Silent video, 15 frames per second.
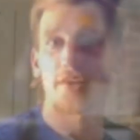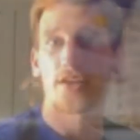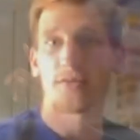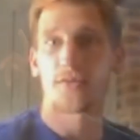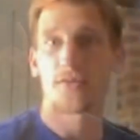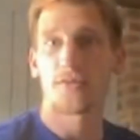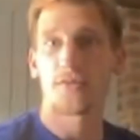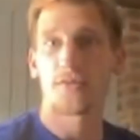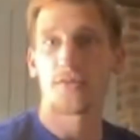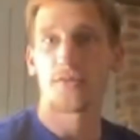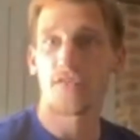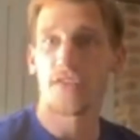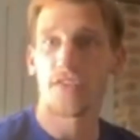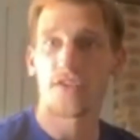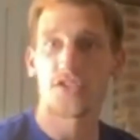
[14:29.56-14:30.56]
you was
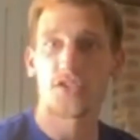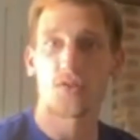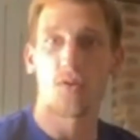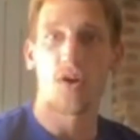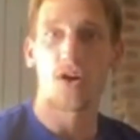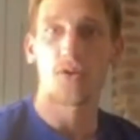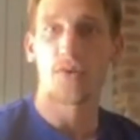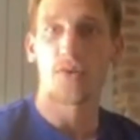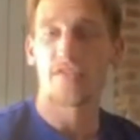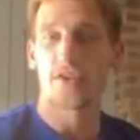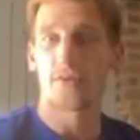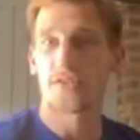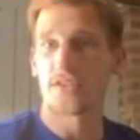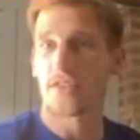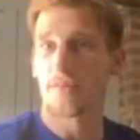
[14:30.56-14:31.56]
involved in the squad, whether
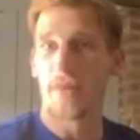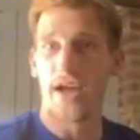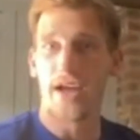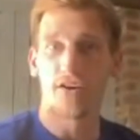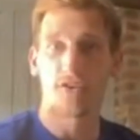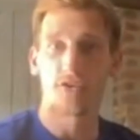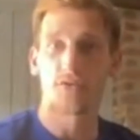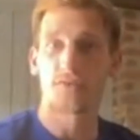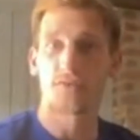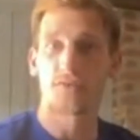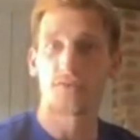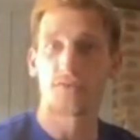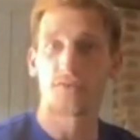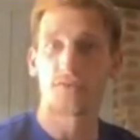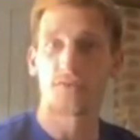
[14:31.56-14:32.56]
you was in the backroom
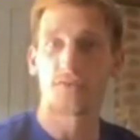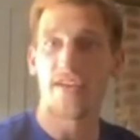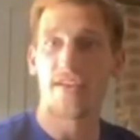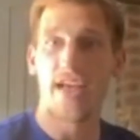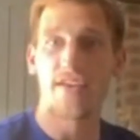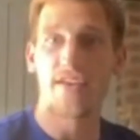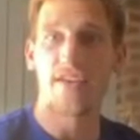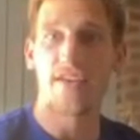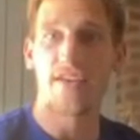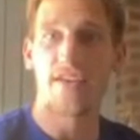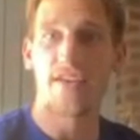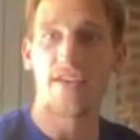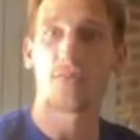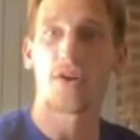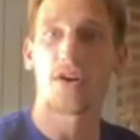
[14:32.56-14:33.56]
staff, every
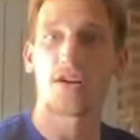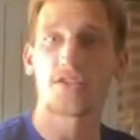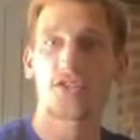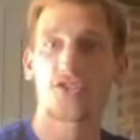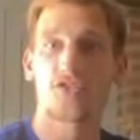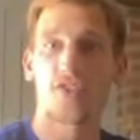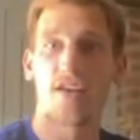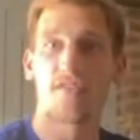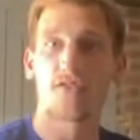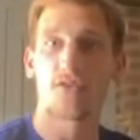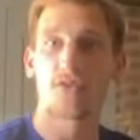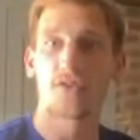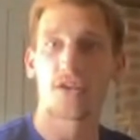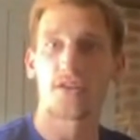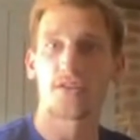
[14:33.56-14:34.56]
single person
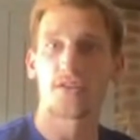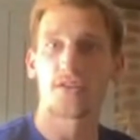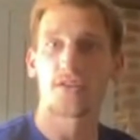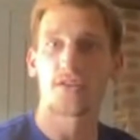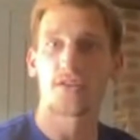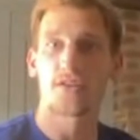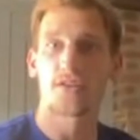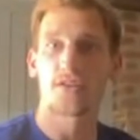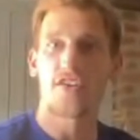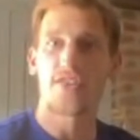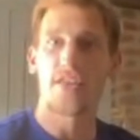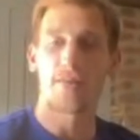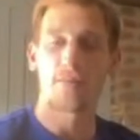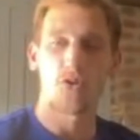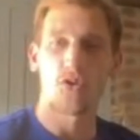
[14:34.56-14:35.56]
travelled, and I
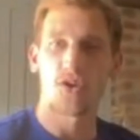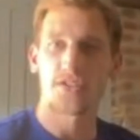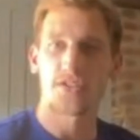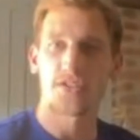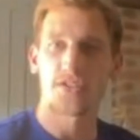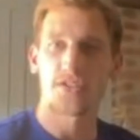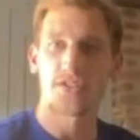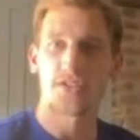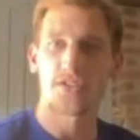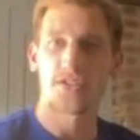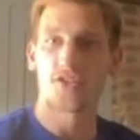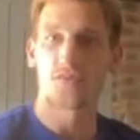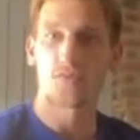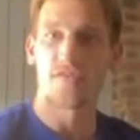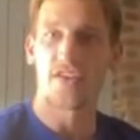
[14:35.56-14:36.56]
think that brought a
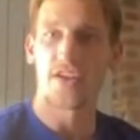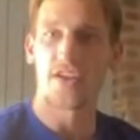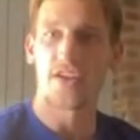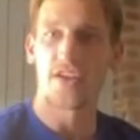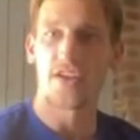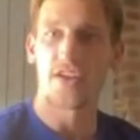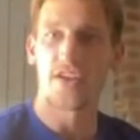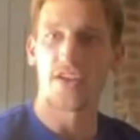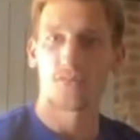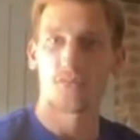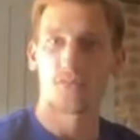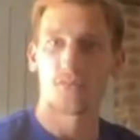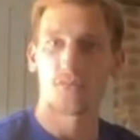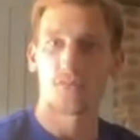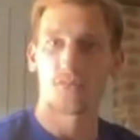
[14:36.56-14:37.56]
togetherness
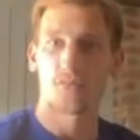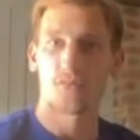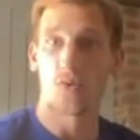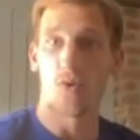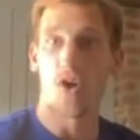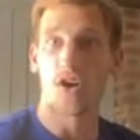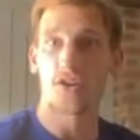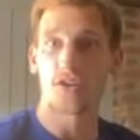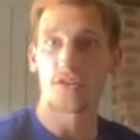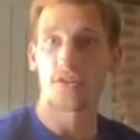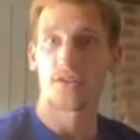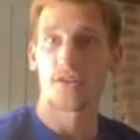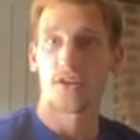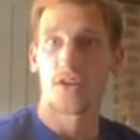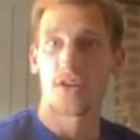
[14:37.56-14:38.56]
within the squad and
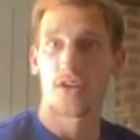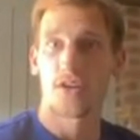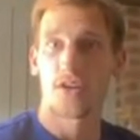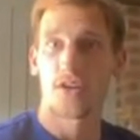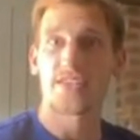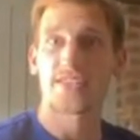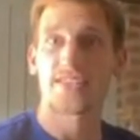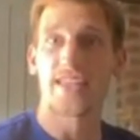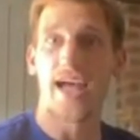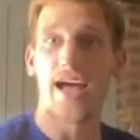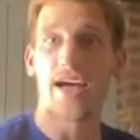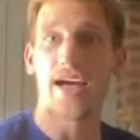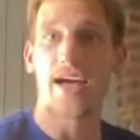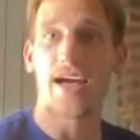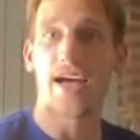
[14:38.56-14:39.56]
within the
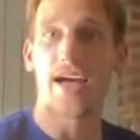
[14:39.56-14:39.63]
staff.